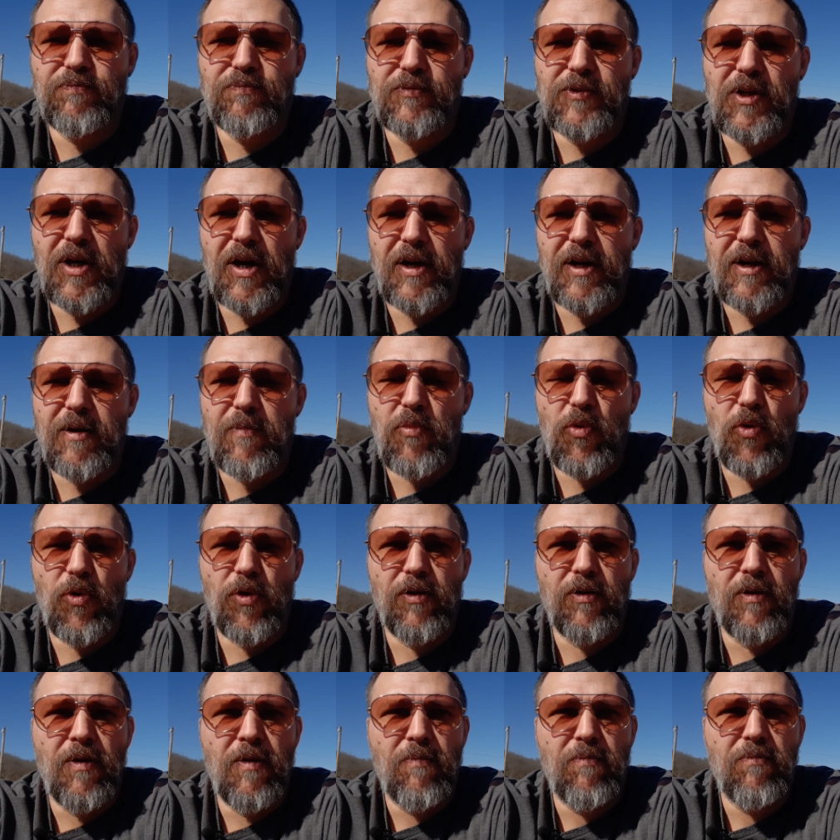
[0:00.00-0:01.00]
cutting
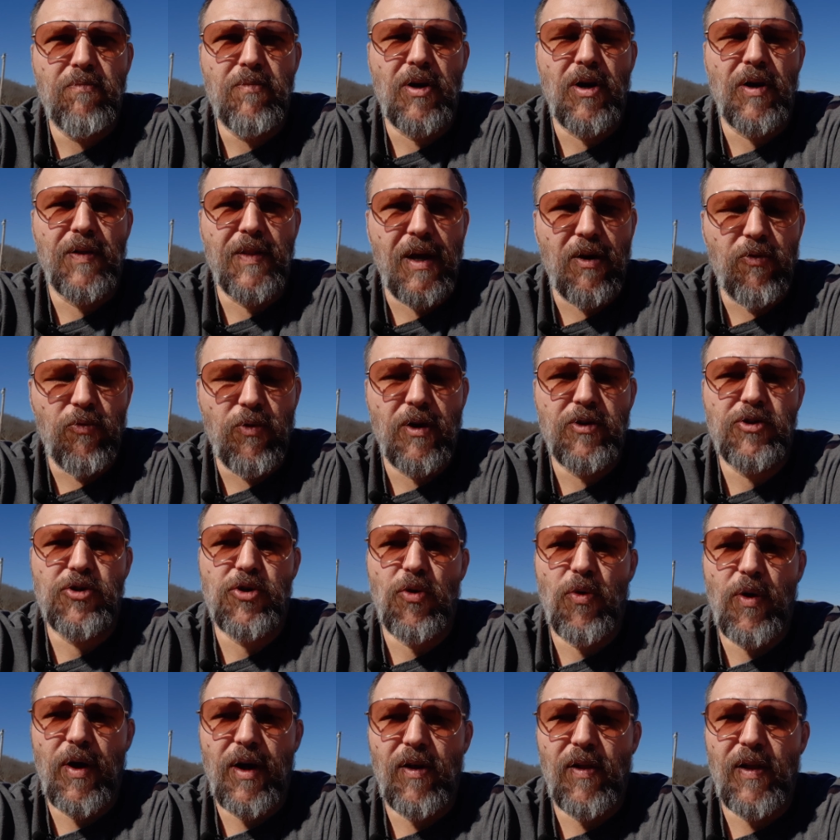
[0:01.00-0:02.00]
board, but on that
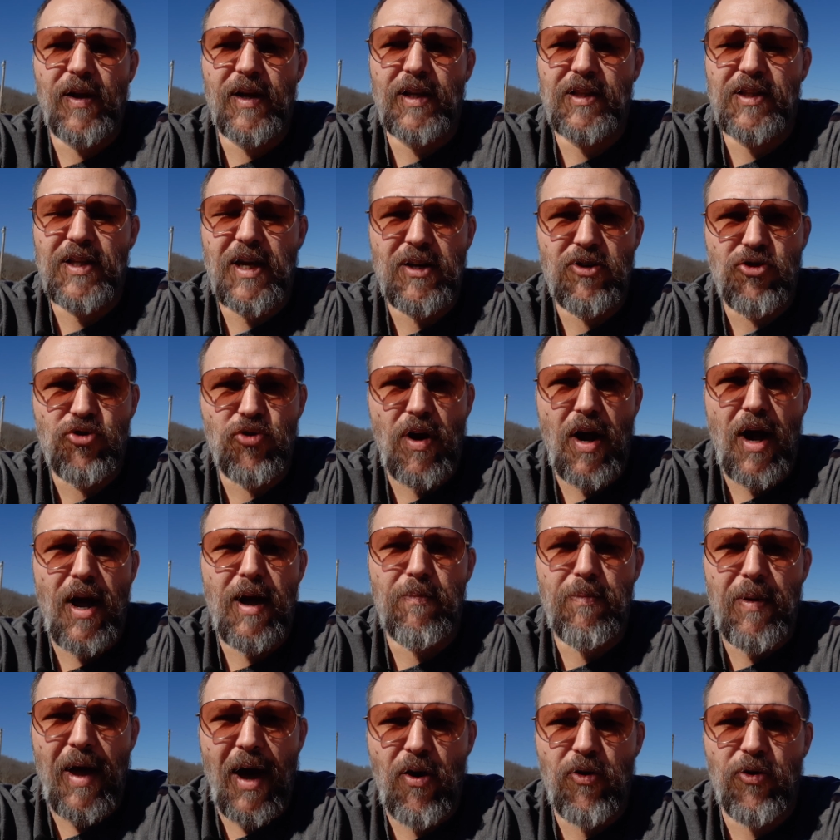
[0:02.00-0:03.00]
retrohale, I get that dry,
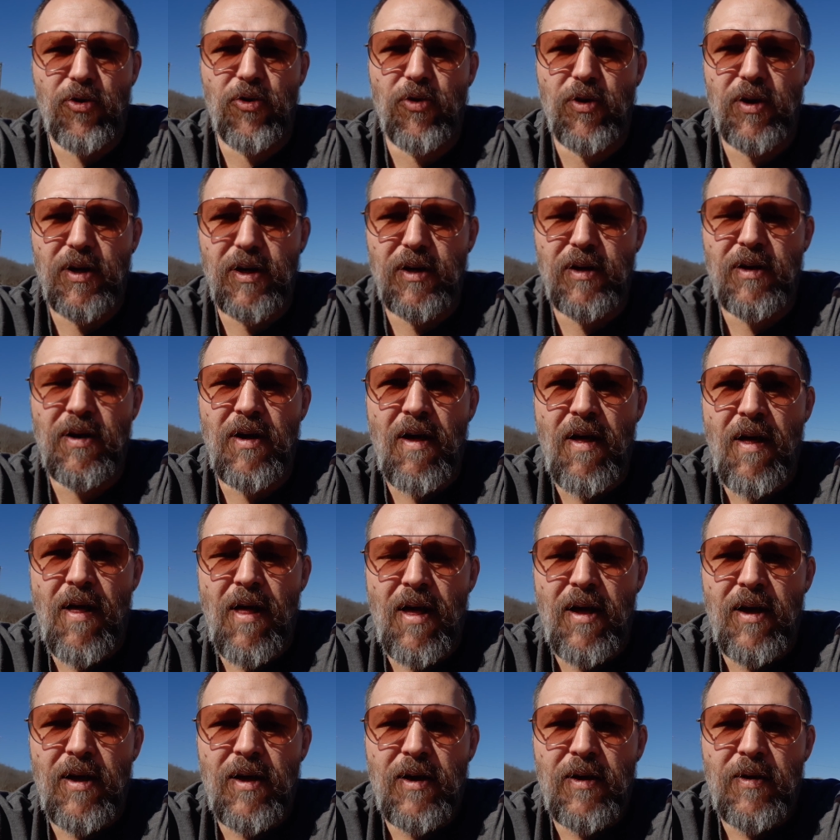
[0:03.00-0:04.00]
powdery,
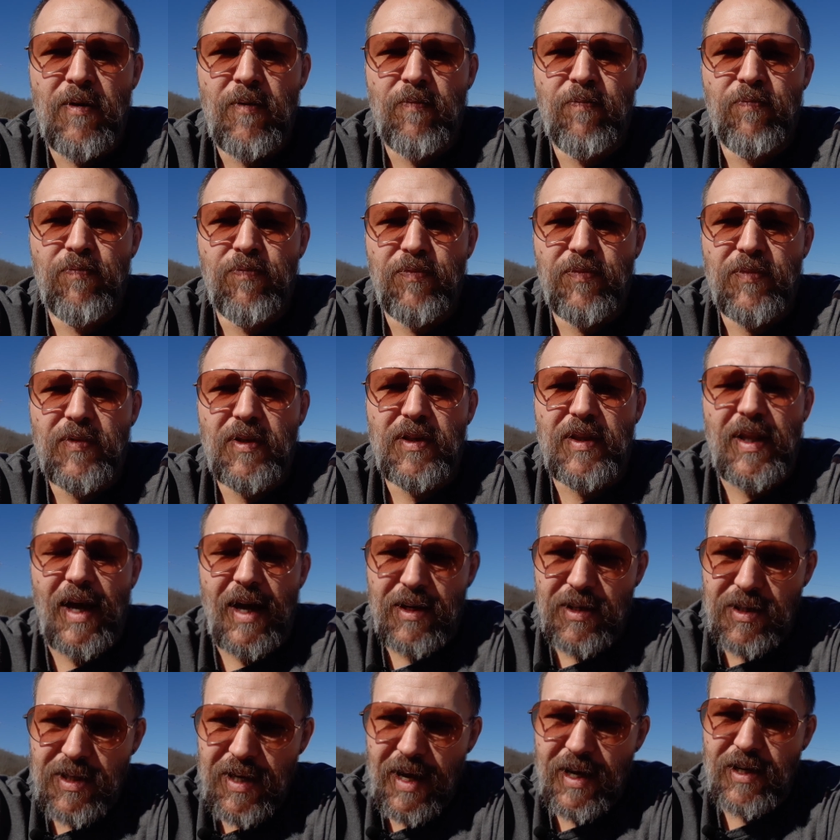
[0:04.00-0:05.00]

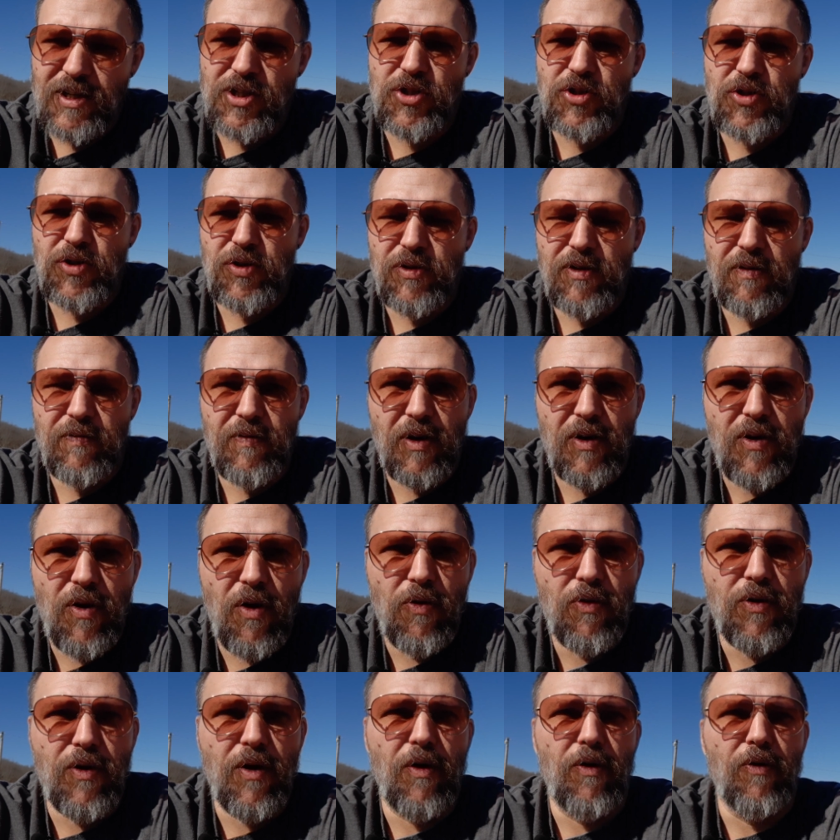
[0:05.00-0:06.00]
that texture of a
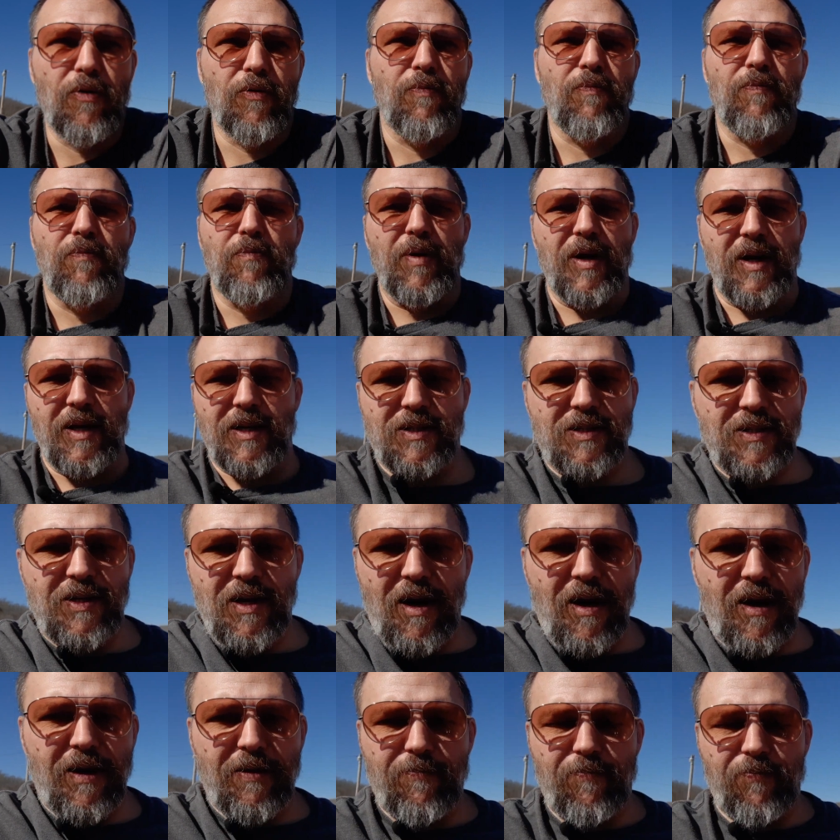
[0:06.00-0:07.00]
cocoa, but it's
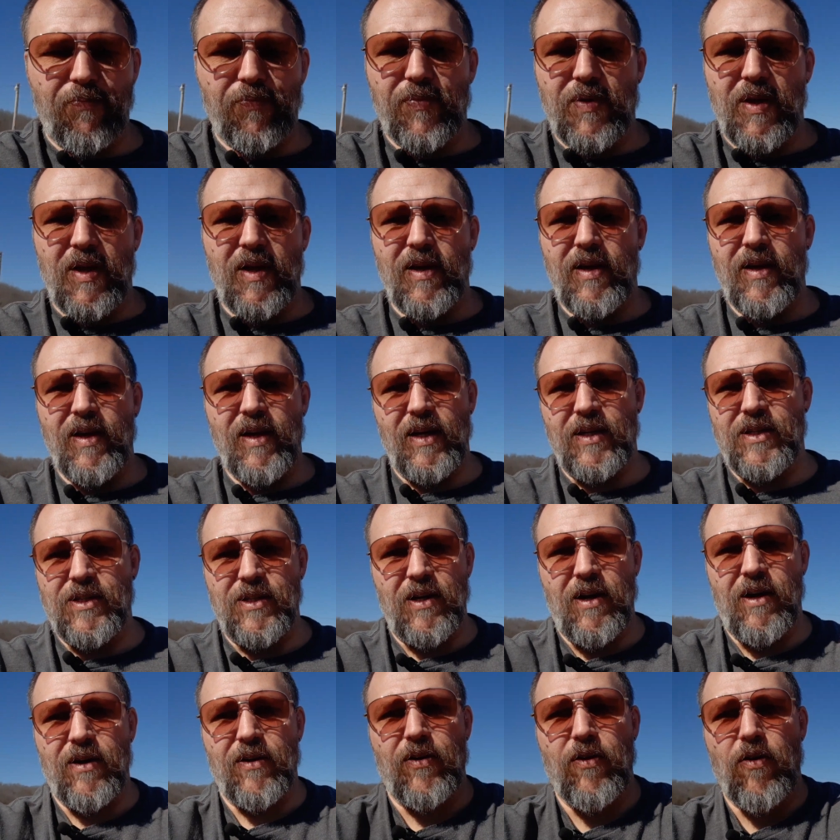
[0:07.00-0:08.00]
not
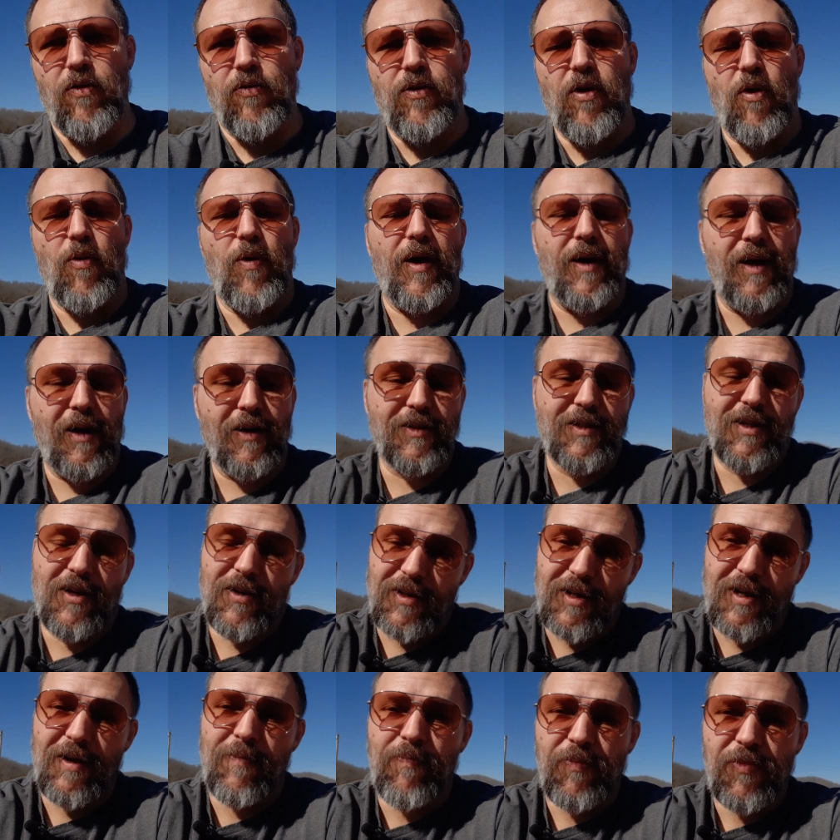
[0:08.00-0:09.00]
cocoa. And I'll tell
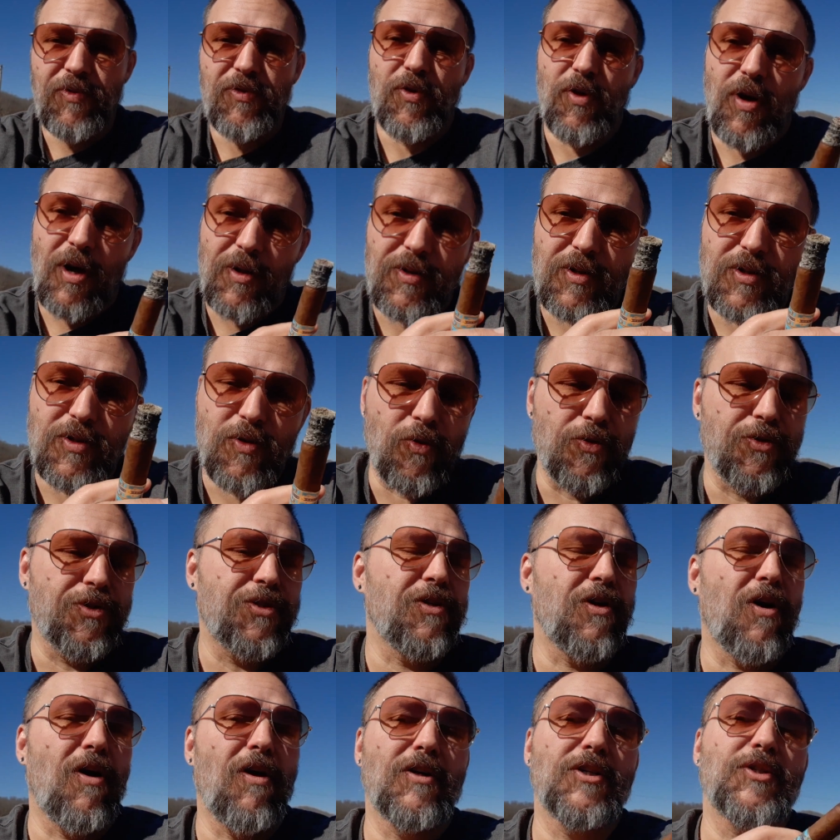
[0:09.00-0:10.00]
you, throughout this whole
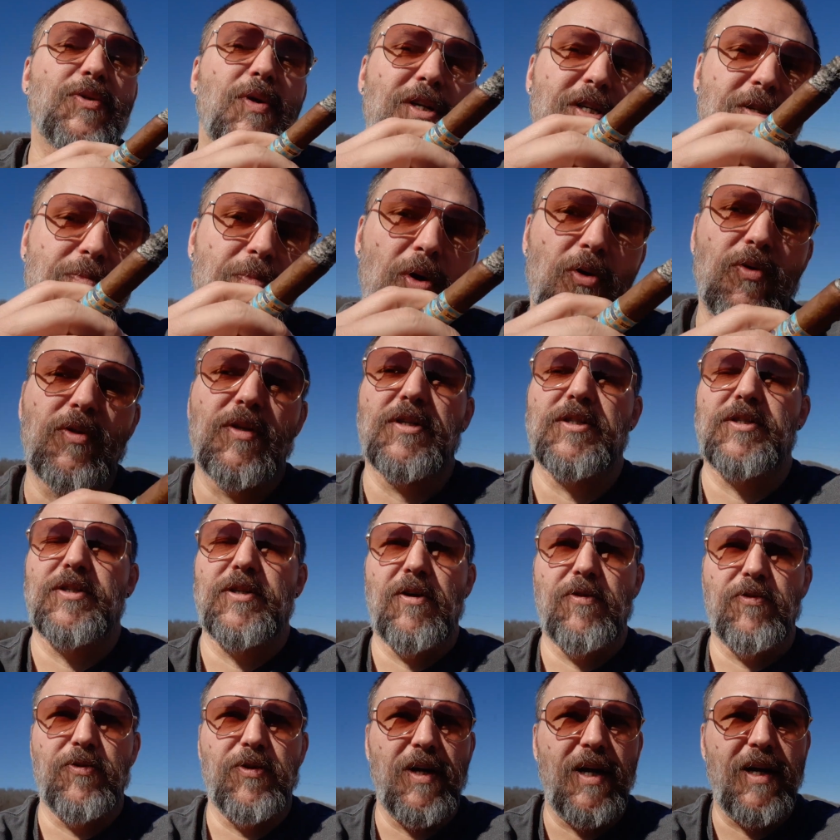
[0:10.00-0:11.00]
cigar, so I smoked this the
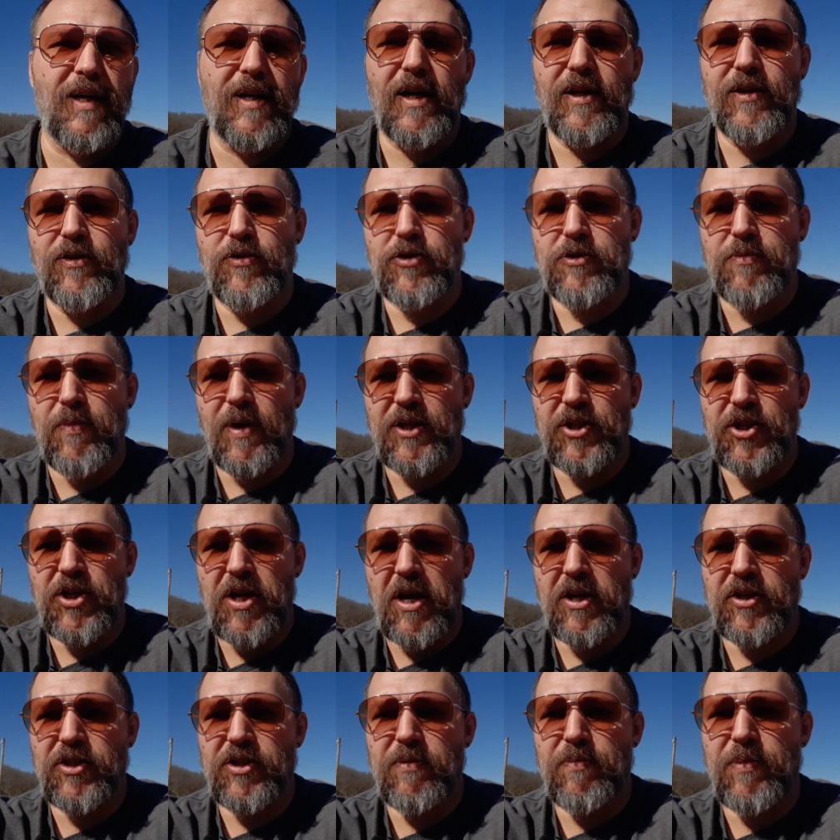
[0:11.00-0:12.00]
other day and I used my
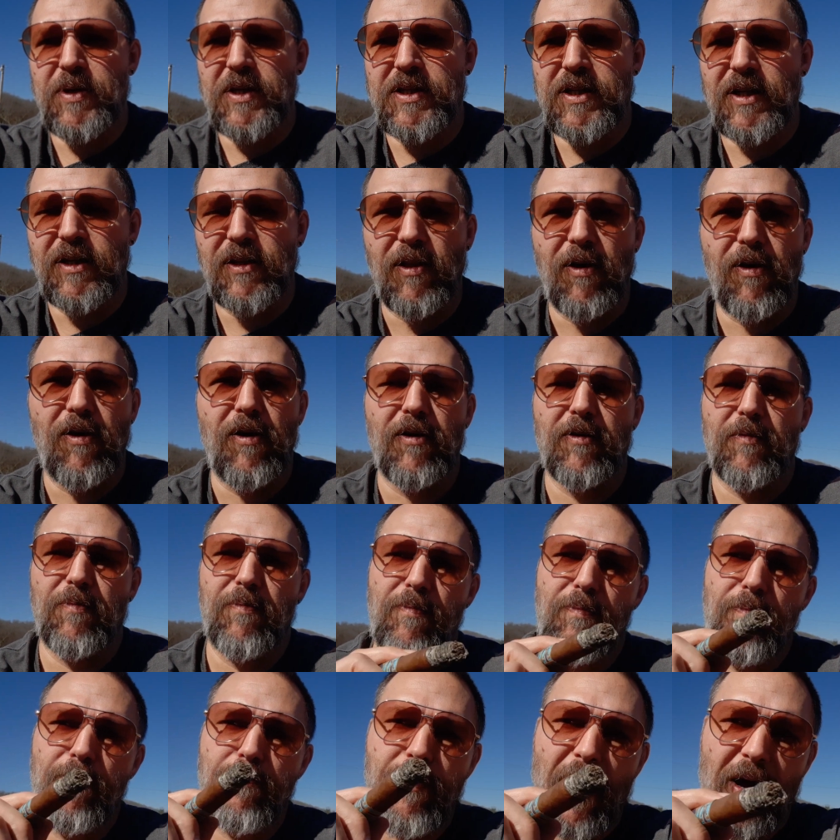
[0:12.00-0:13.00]
ChatGPT log.
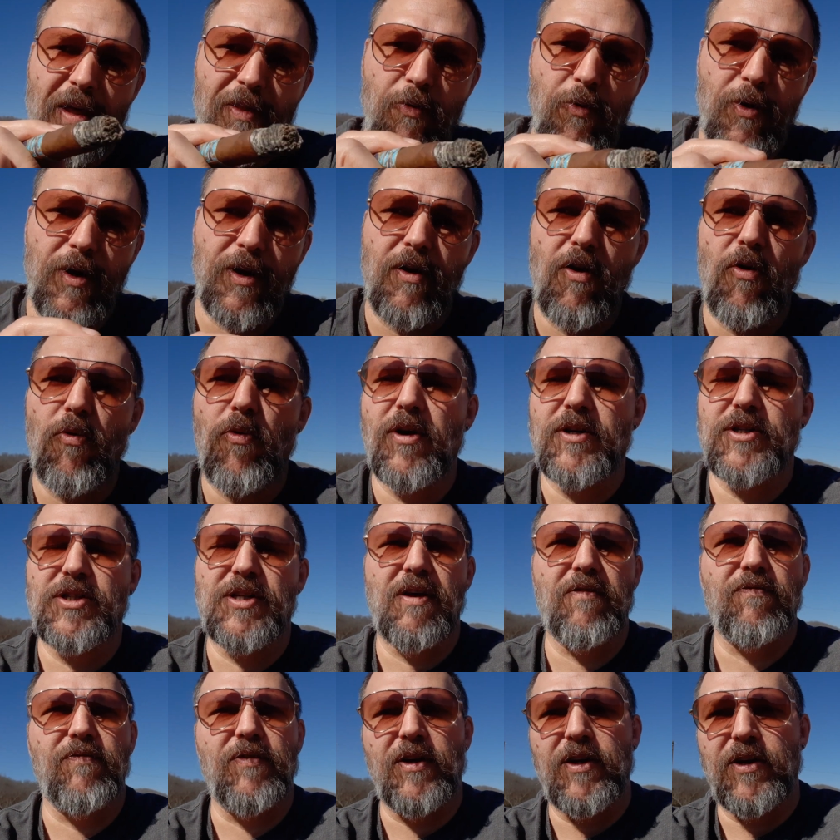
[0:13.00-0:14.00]
By the way, go watch
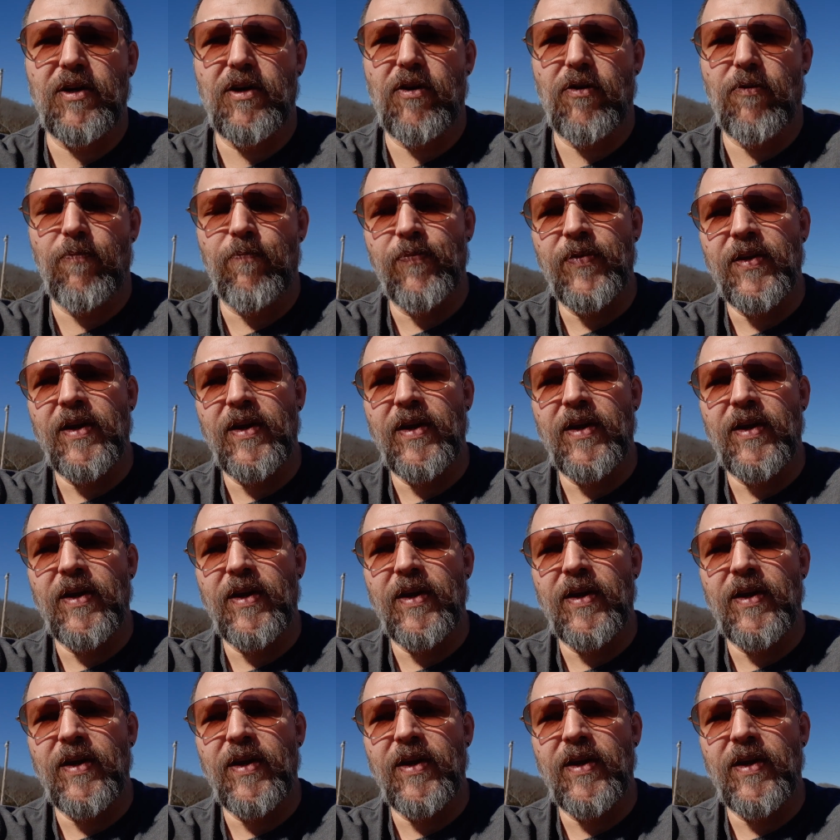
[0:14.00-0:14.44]
that video.